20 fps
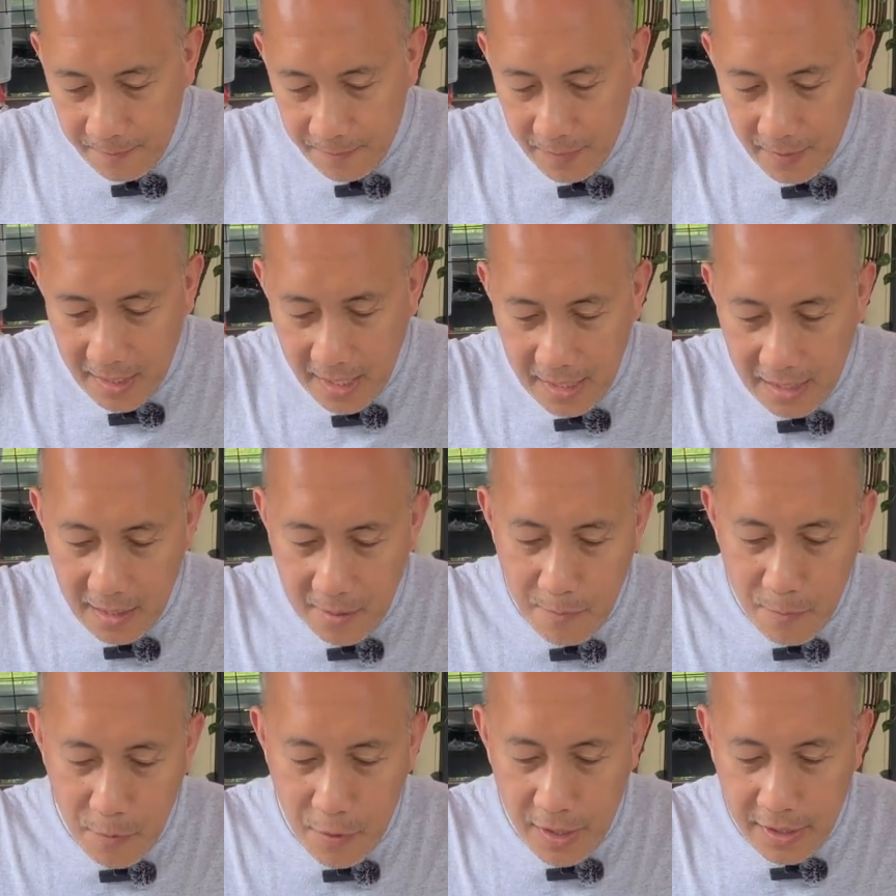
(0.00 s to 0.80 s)
like
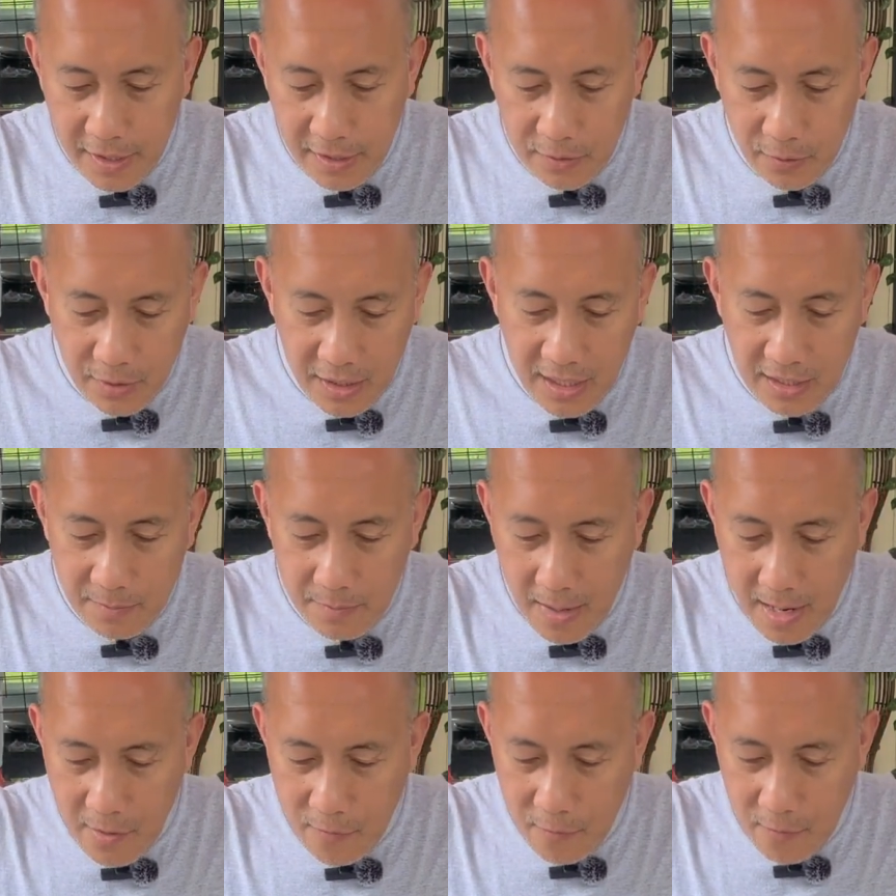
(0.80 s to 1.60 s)
I'm ready to eat
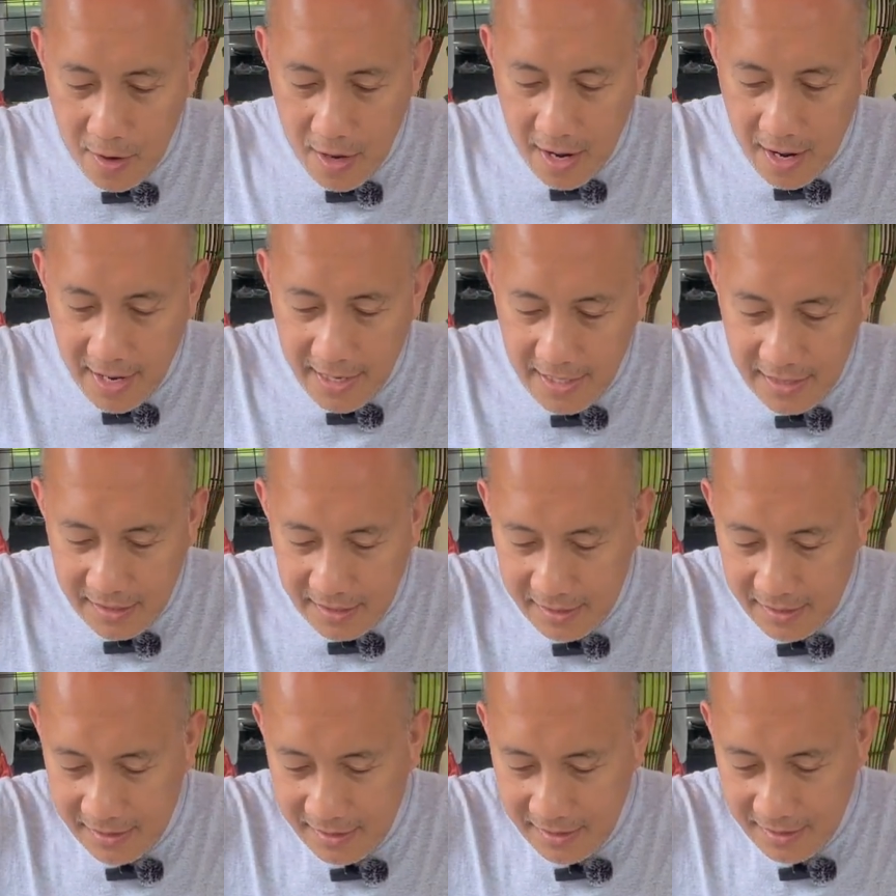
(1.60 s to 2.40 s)
my
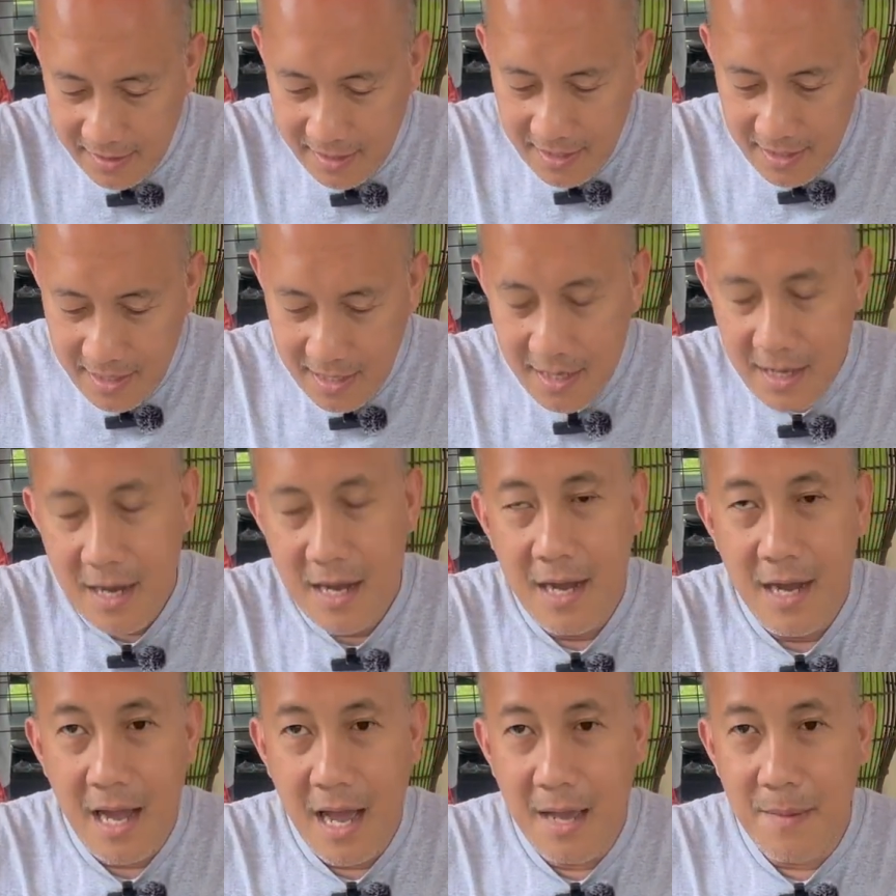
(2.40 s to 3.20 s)
rice.
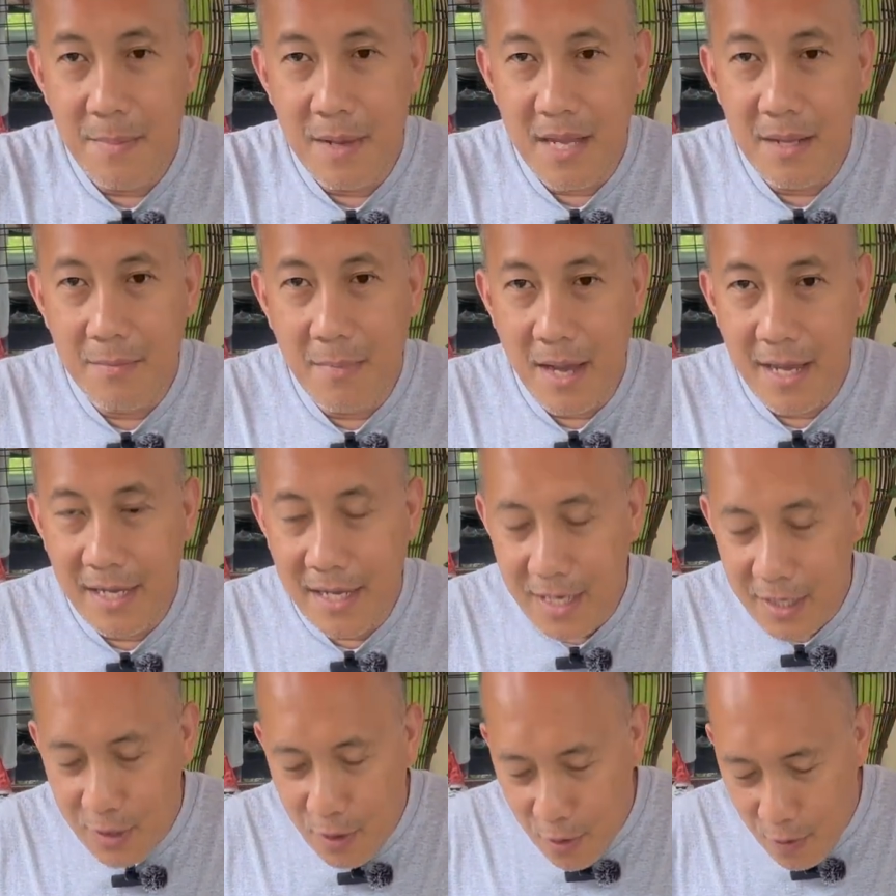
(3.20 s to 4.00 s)
I mean my
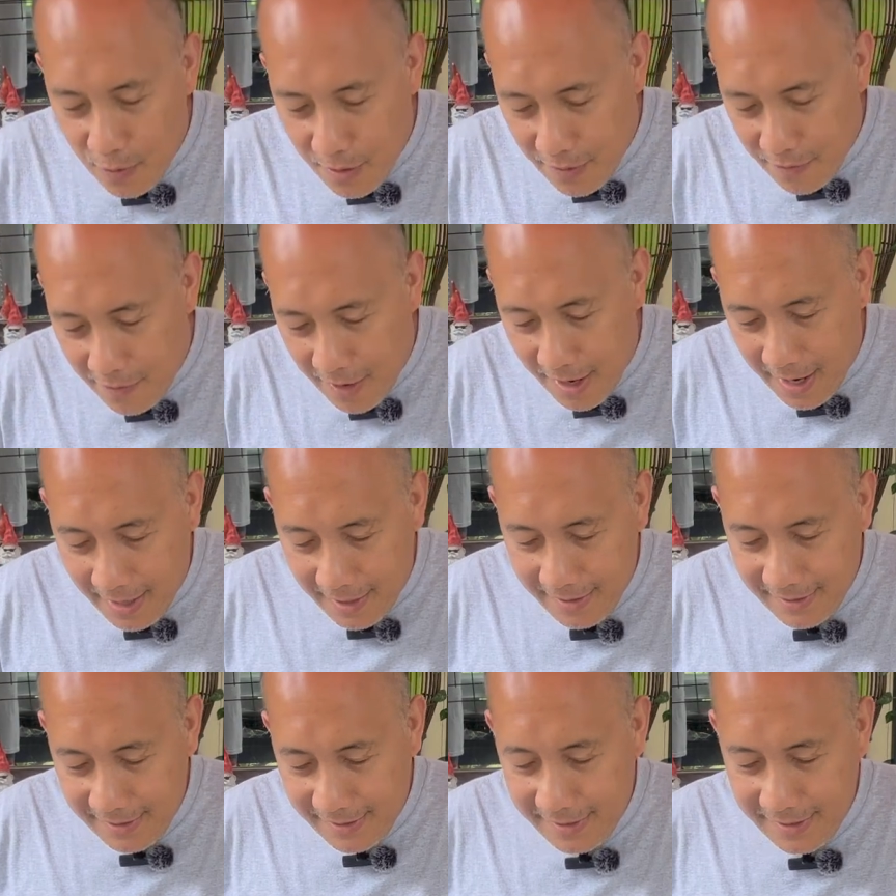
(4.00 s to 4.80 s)
quinoa
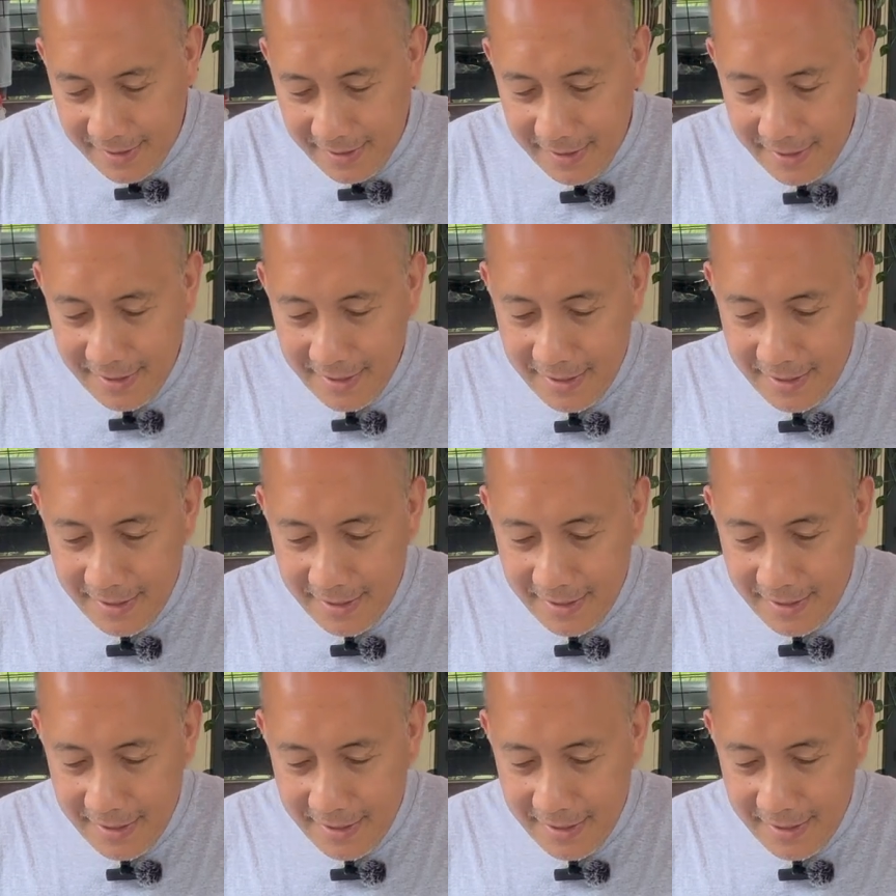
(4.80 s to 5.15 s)
rice.